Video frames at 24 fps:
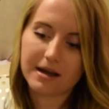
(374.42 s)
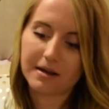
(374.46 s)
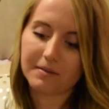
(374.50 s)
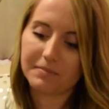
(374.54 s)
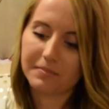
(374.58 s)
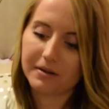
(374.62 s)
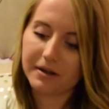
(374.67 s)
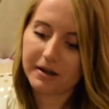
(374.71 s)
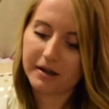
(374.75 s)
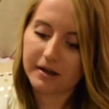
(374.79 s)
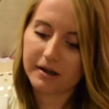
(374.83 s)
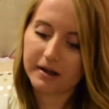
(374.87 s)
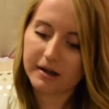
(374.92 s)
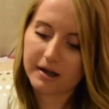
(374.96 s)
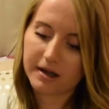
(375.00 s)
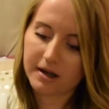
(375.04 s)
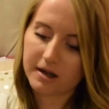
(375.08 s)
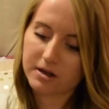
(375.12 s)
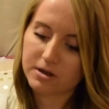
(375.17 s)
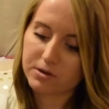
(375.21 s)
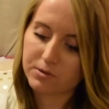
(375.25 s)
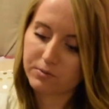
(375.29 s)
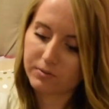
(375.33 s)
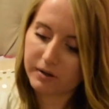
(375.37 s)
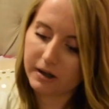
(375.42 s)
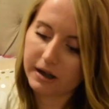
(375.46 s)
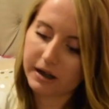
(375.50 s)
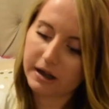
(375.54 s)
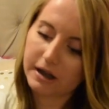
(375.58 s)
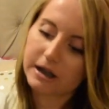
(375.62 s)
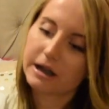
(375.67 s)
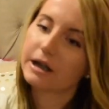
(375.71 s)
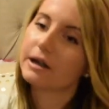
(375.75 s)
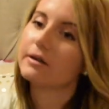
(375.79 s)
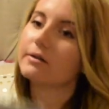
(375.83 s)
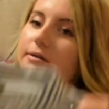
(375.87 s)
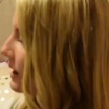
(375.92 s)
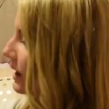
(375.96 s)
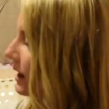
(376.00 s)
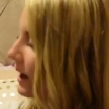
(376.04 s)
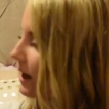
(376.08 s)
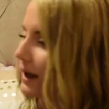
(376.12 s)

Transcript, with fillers: up here, and it's really cute.